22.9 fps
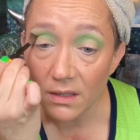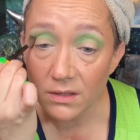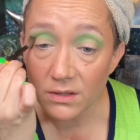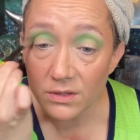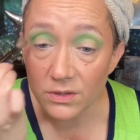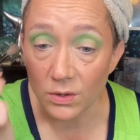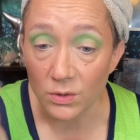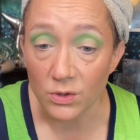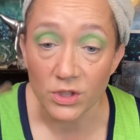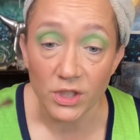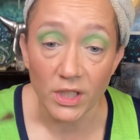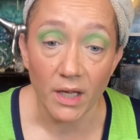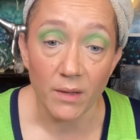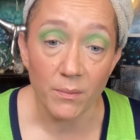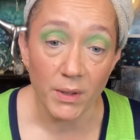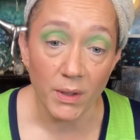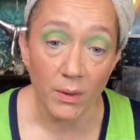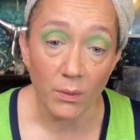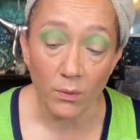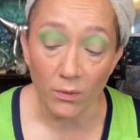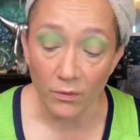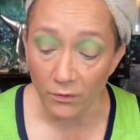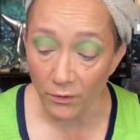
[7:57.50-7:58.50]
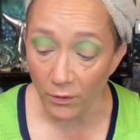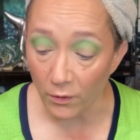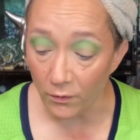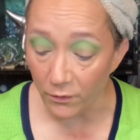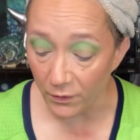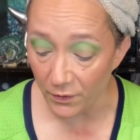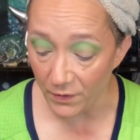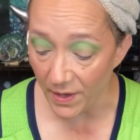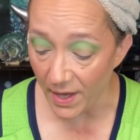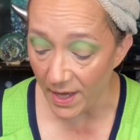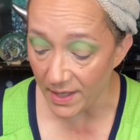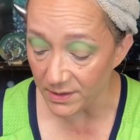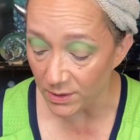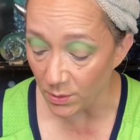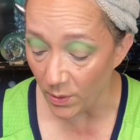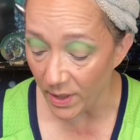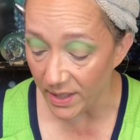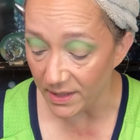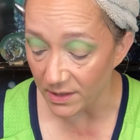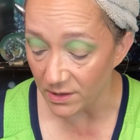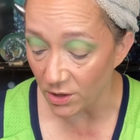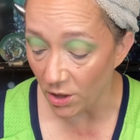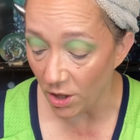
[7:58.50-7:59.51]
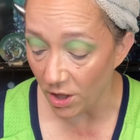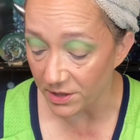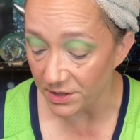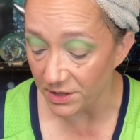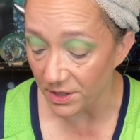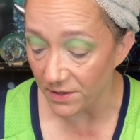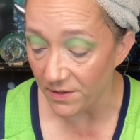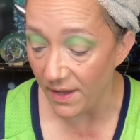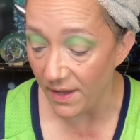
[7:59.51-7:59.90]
so she gave me a referral for that so I can talk to